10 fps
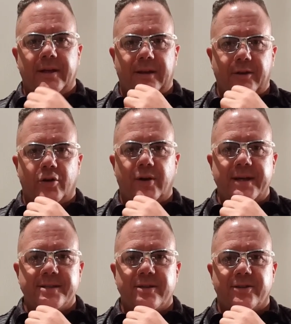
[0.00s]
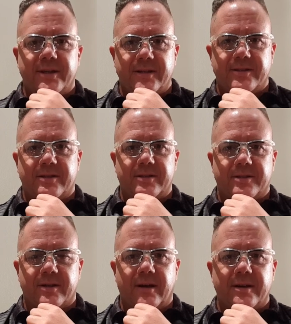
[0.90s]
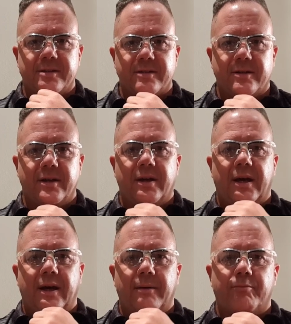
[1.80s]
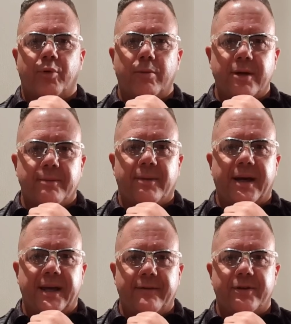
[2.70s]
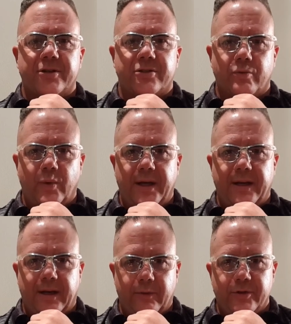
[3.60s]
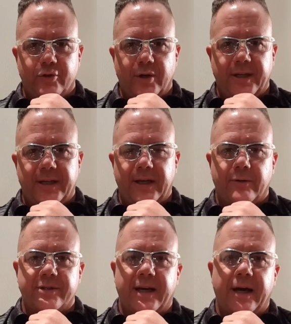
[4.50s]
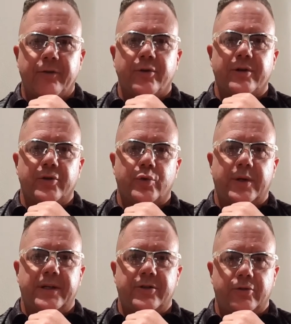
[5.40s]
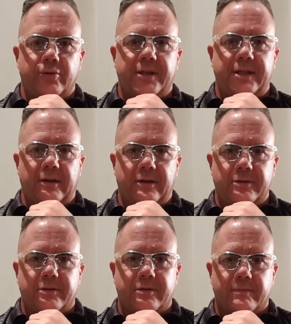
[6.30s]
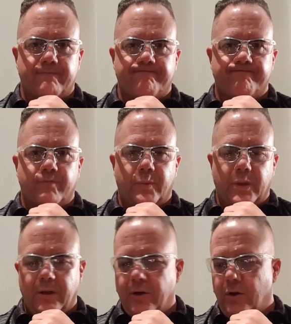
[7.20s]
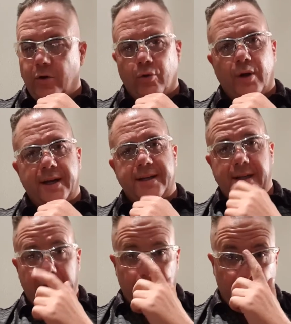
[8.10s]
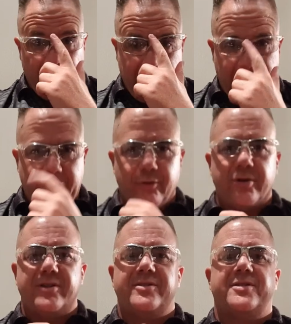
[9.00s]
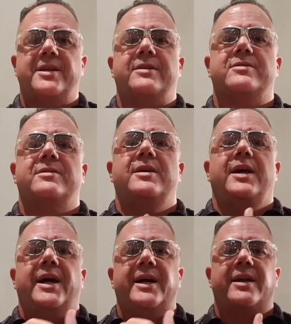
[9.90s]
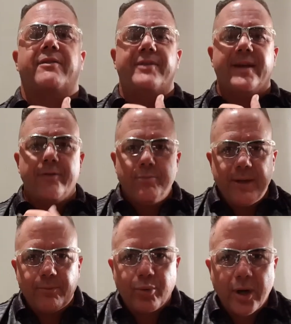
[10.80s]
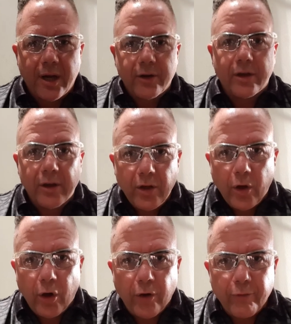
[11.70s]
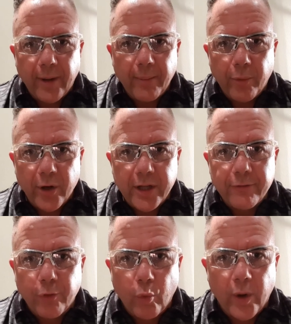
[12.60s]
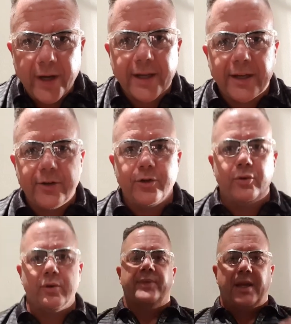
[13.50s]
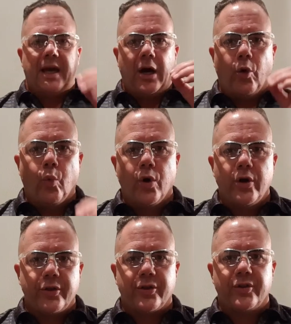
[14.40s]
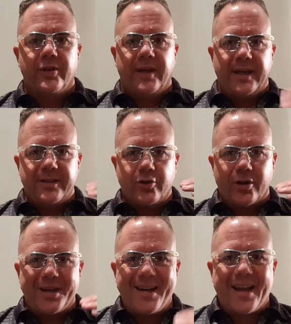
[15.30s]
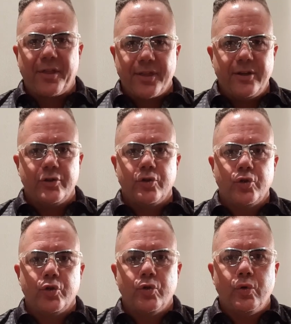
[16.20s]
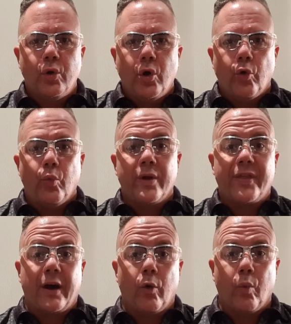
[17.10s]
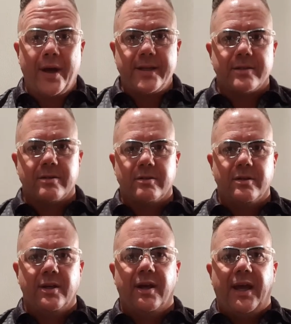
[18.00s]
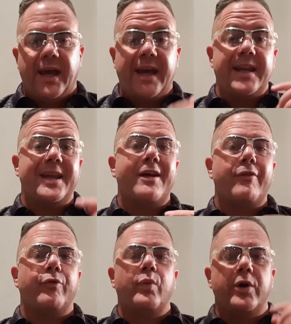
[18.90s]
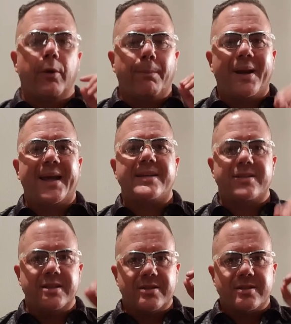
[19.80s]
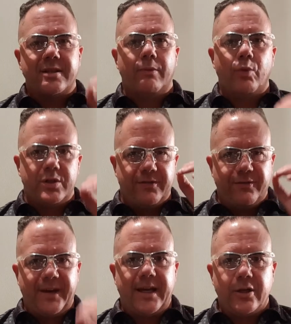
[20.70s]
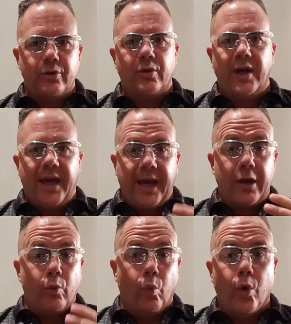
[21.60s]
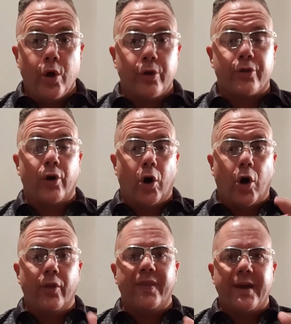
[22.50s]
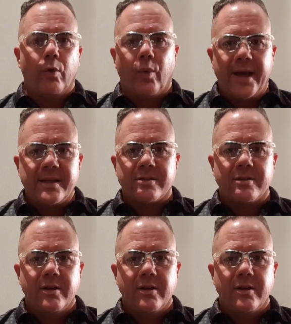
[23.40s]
Now the crazy thing is this guys, probably at my heaviest when I was drinking I was 122 kilos. Right now I'm about 106 and I've never been prouder of my body for what it can do. Our worth has got nothing to do with our weight. And if we are placing someone's value and worth on their weight.